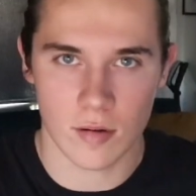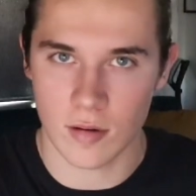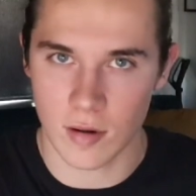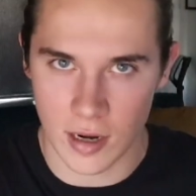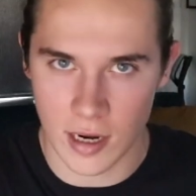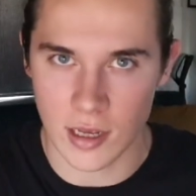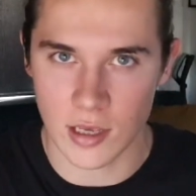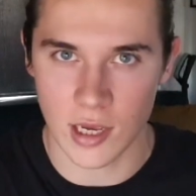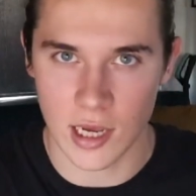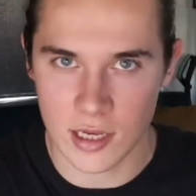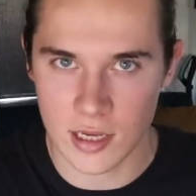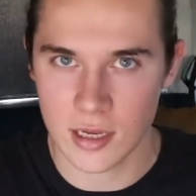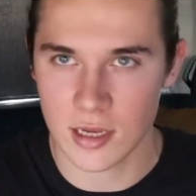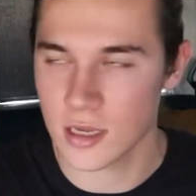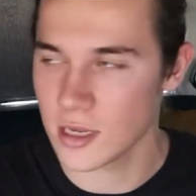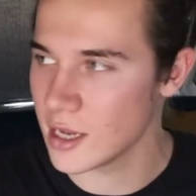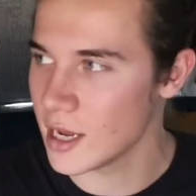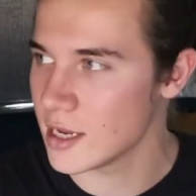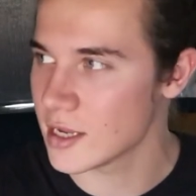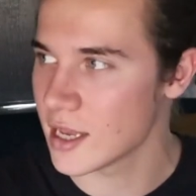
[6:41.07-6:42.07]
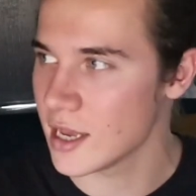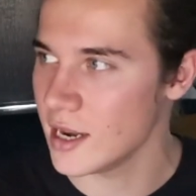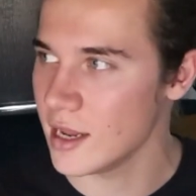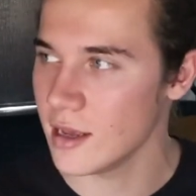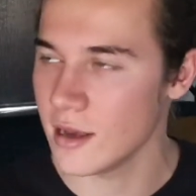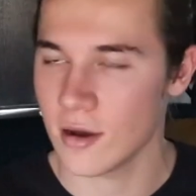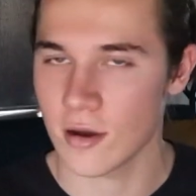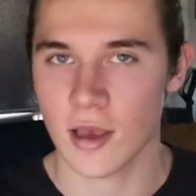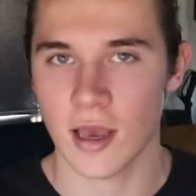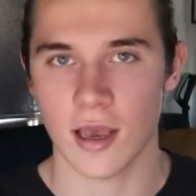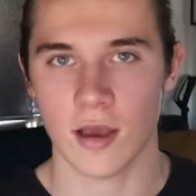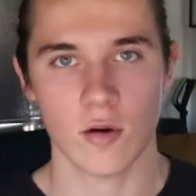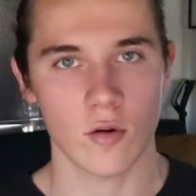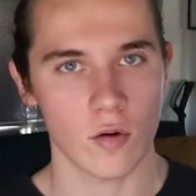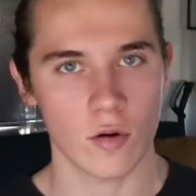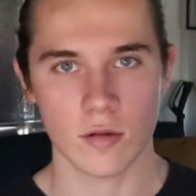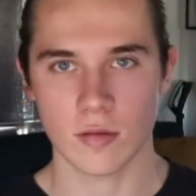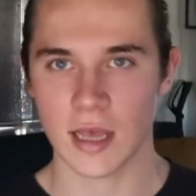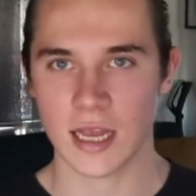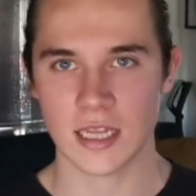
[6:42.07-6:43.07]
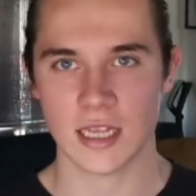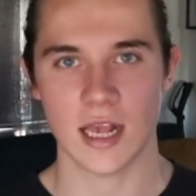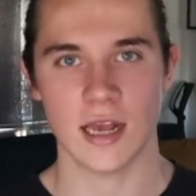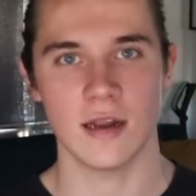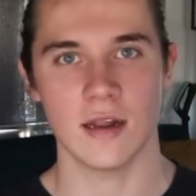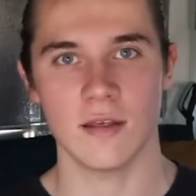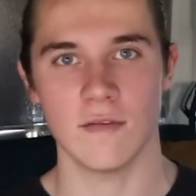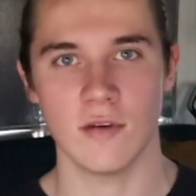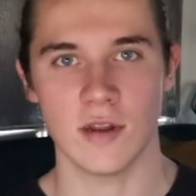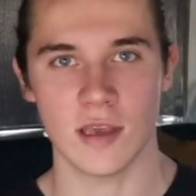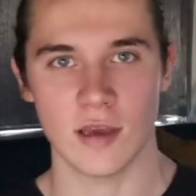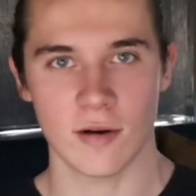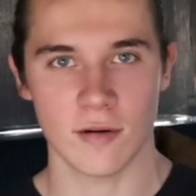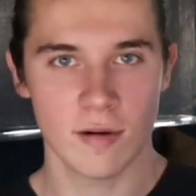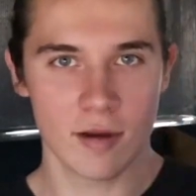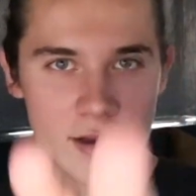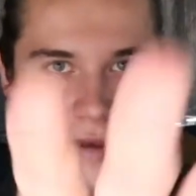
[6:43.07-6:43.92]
All right, you guys get it? Okay, cool. That's the end of the video.